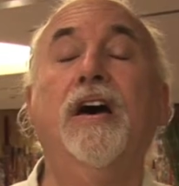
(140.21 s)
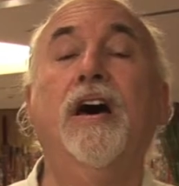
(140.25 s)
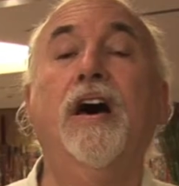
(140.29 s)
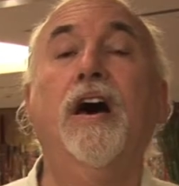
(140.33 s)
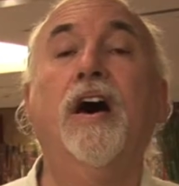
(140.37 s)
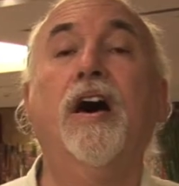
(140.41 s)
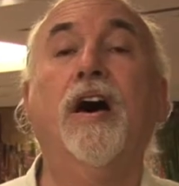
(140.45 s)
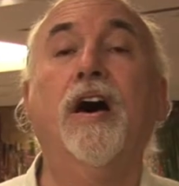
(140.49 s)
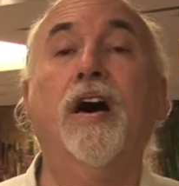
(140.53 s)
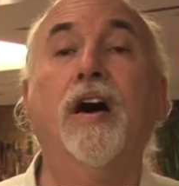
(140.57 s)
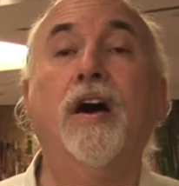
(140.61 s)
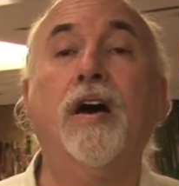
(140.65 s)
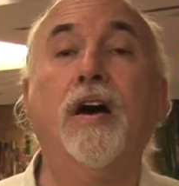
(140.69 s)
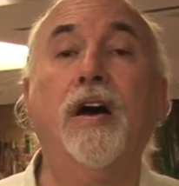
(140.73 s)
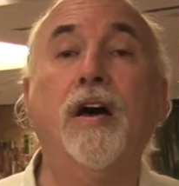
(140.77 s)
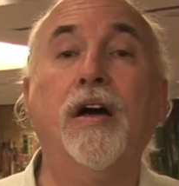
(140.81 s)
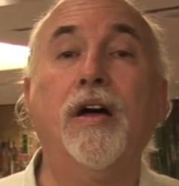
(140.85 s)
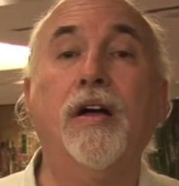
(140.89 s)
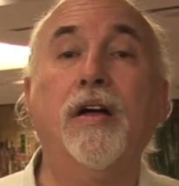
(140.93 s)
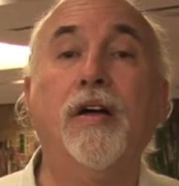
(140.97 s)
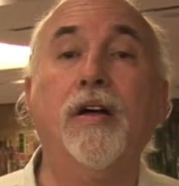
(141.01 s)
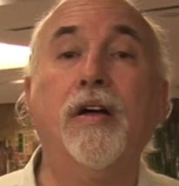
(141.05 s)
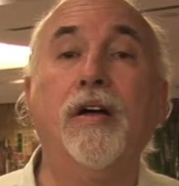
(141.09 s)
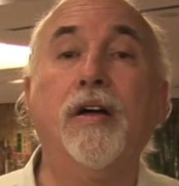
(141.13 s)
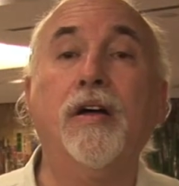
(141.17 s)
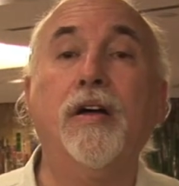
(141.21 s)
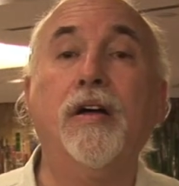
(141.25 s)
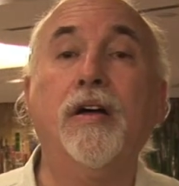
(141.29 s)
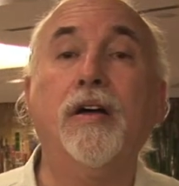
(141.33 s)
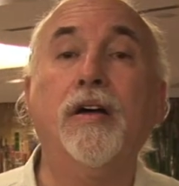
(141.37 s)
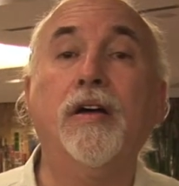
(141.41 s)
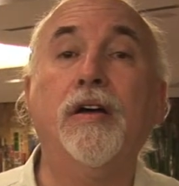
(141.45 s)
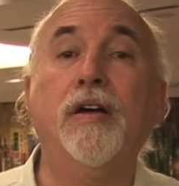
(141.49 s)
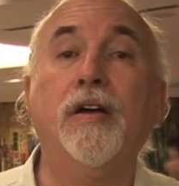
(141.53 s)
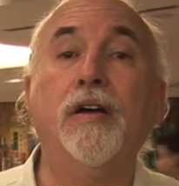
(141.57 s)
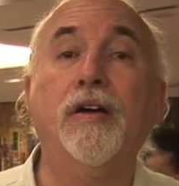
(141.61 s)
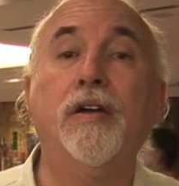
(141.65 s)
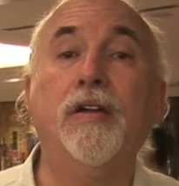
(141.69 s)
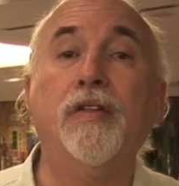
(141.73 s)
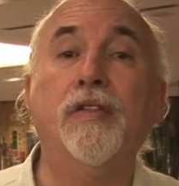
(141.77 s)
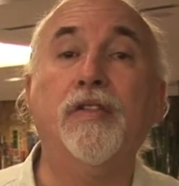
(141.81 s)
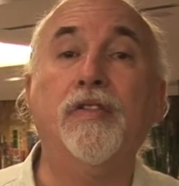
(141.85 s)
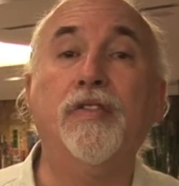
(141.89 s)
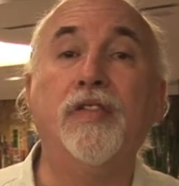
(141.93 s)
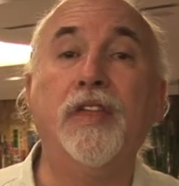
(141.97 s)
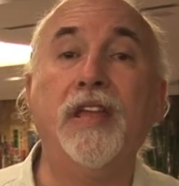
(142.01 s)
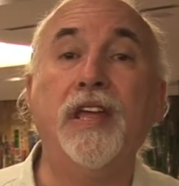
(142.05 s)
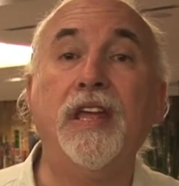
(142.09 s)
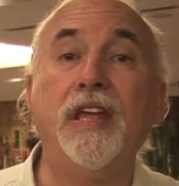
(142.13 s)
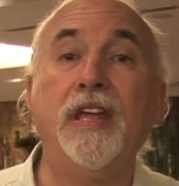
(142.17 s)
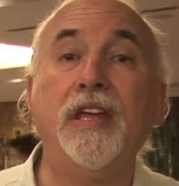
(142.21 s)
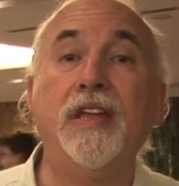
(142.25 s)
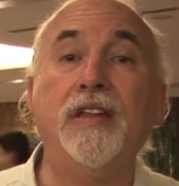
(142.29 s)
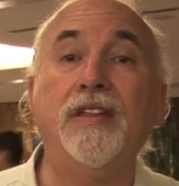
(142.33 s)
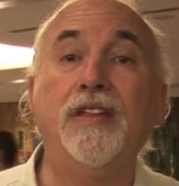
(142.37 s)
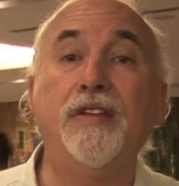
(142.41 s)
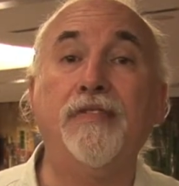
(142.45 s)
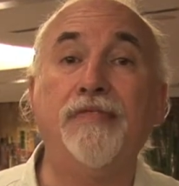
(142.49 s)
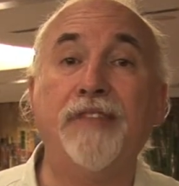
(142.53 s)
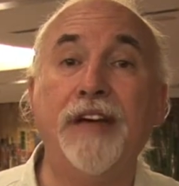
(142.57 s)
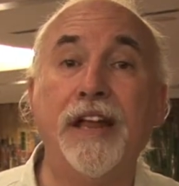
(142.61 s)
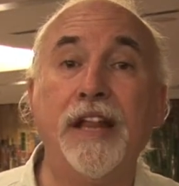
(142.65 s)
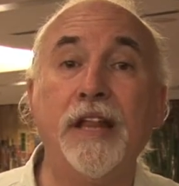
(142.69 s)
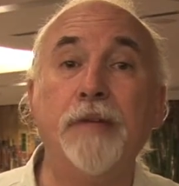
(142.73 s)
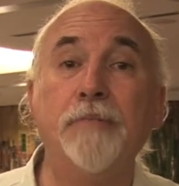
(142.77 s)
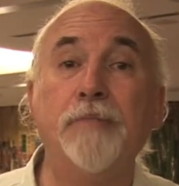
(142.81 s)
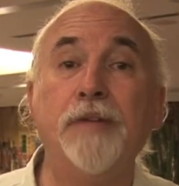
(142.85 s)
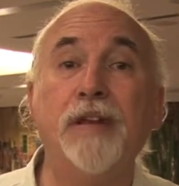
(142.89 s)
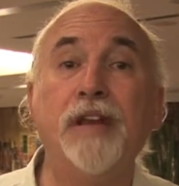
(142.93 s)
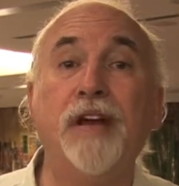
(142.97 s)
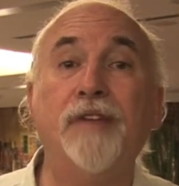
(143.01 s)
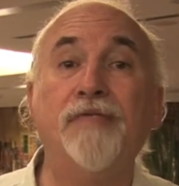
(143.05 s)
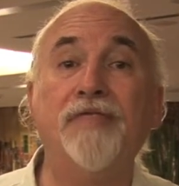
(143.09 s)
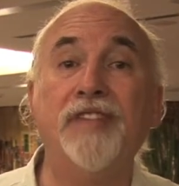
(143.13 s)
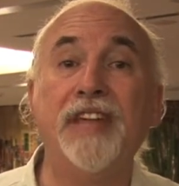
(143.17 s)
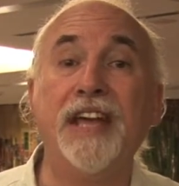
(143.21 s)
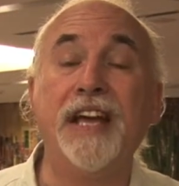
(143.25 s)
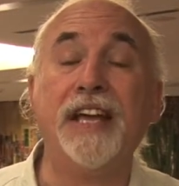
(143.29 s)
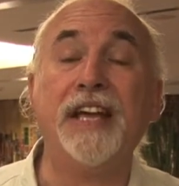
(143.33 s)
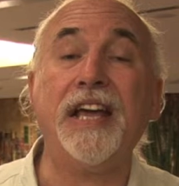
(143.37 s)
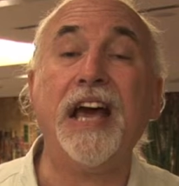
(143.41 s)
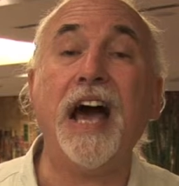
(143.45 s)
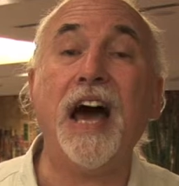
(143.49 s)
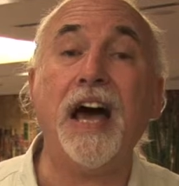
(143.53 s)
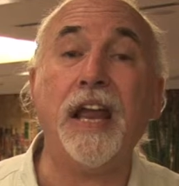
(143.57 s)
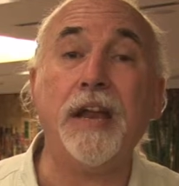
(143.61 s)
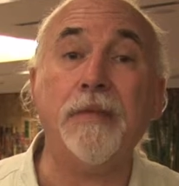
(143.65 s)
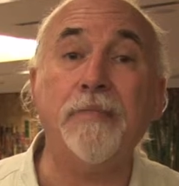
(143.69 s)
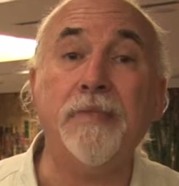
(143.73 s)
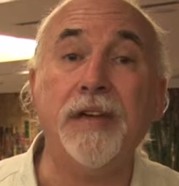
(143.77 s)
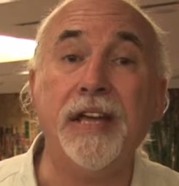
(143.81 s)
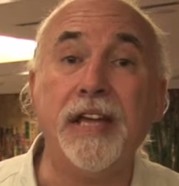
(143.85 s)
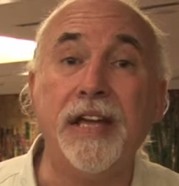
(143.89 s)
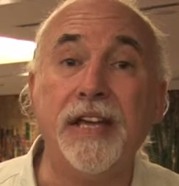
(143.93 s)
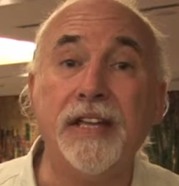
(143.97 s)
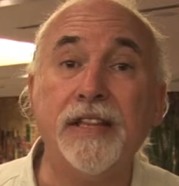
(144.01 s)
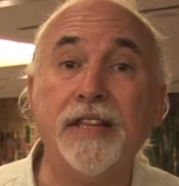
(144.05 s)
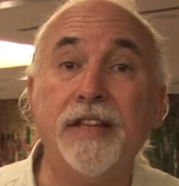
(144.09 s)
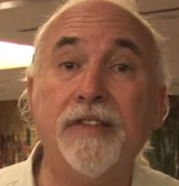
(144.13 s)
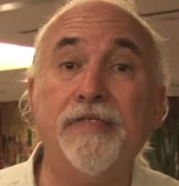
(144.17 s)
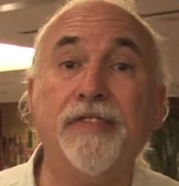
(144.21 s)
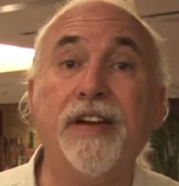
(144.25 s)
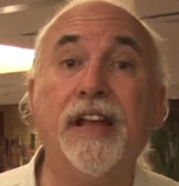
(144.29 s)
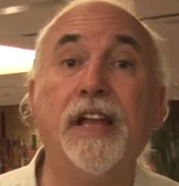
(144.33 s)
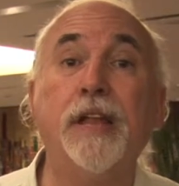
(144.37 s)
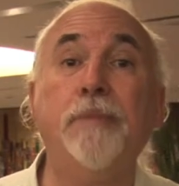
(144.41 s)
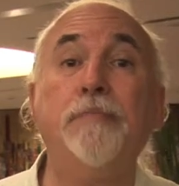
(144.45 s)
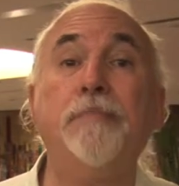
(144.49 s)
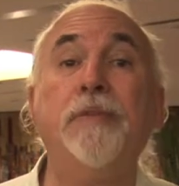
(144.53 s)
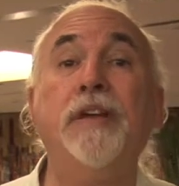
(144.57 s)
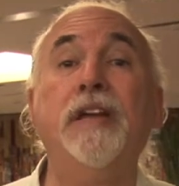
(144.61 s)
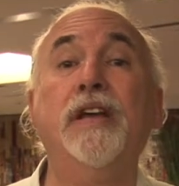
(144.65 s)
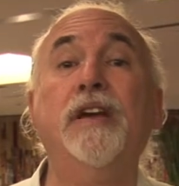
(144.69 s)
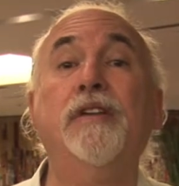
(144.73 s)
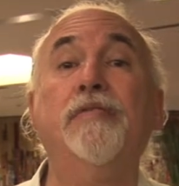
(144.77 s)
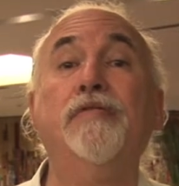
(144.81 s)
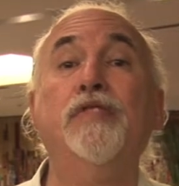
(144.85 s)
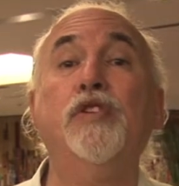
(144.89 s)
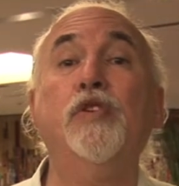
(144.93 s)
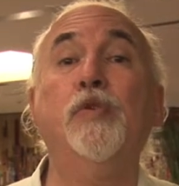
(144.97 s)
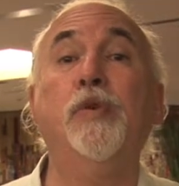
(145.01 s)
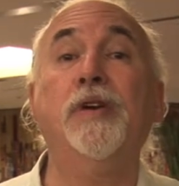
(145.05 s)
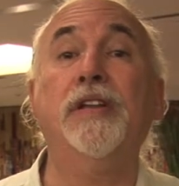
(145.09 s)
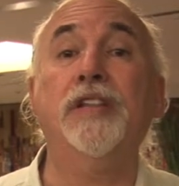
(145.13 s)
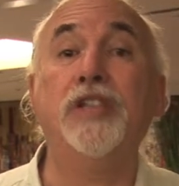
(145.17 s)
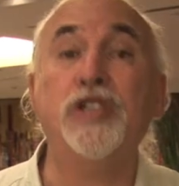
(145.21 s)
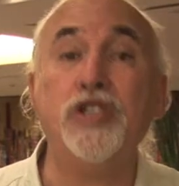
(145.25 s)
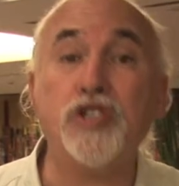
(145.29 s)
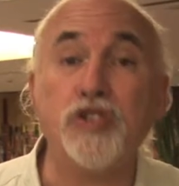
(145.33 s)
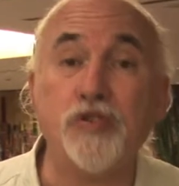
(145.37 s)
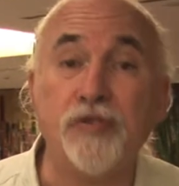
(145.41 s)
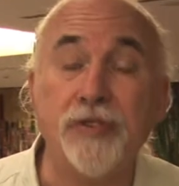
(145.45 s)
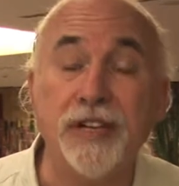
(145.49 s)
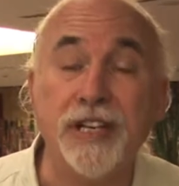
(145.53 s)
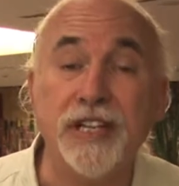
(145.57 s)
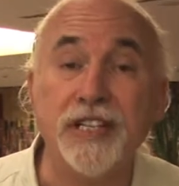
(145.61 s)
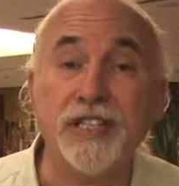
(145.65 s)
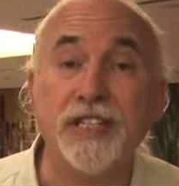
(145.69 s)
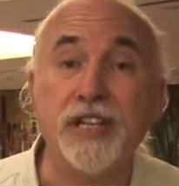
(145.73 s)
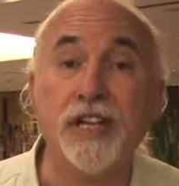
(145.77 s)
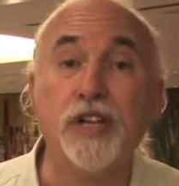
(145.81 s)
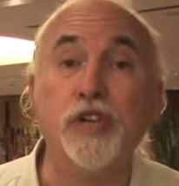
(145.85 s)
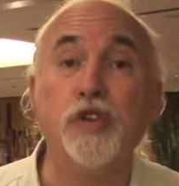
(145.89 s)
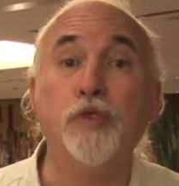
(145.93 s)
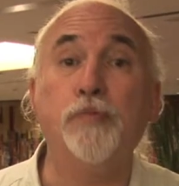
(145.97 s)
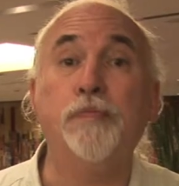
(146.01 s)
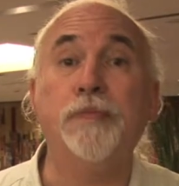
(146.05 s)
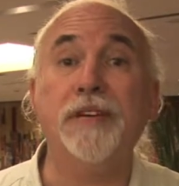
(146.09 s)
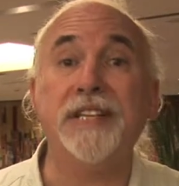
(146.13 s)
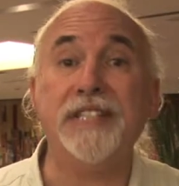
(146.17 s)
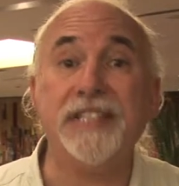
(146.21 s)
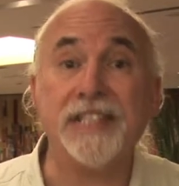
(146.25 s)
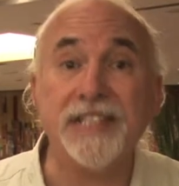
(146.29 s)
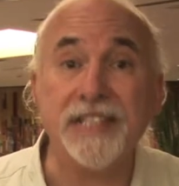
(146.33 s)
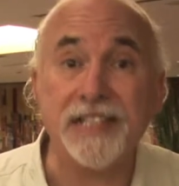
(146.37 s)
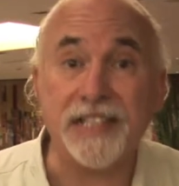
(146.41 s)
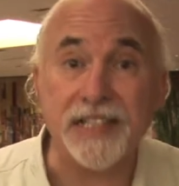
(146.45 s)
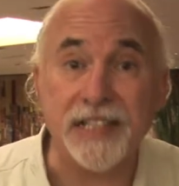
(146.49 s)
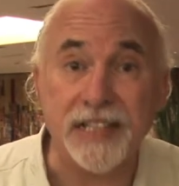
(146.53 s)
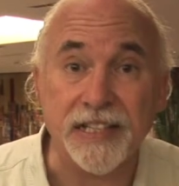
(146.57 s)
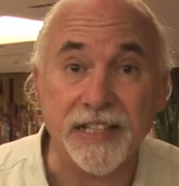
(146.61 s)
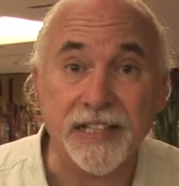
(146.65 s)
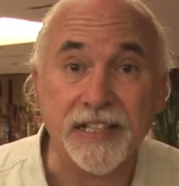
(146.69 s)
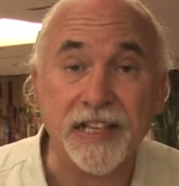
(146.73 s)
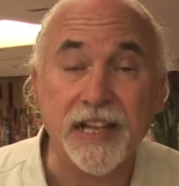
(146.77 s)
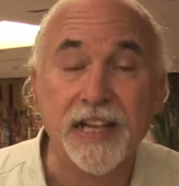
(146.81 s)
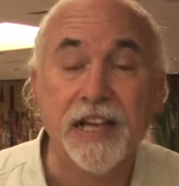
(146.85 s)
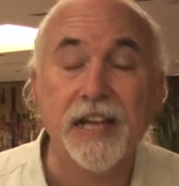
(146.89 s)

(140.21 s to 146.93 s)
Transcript: uh, the development of the economy and developing of new industries and new businesses,